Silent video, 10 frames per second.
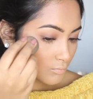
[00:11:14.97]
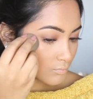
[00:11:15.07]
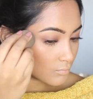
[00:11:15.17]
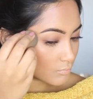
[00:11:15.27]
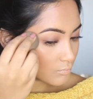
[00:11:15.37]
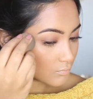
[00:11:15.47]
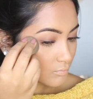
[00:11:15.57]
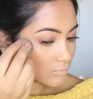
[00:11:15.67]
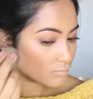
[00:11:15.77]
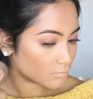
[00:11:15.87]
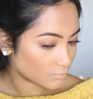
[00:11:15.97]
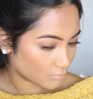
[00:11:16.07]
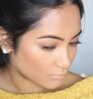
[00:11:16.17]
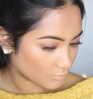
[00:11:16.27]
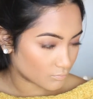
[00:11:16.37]

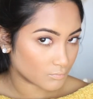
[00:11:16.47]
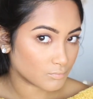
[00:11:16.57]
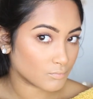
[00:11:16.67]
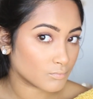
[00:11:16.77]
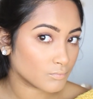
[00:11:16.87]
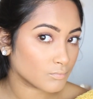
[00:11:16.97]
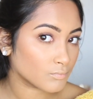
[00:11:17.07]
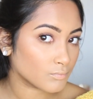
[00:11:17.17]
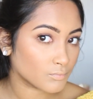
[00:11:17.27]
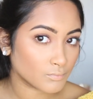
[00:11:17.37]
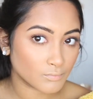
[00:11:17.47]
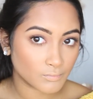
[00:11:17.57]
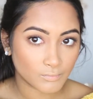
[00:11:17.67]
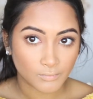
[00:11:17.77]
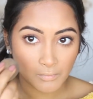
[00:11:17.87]

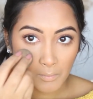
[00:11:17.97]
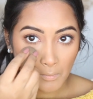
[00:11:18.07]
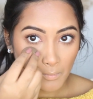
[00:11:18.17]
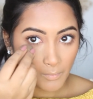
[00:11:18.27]
Nothing is said.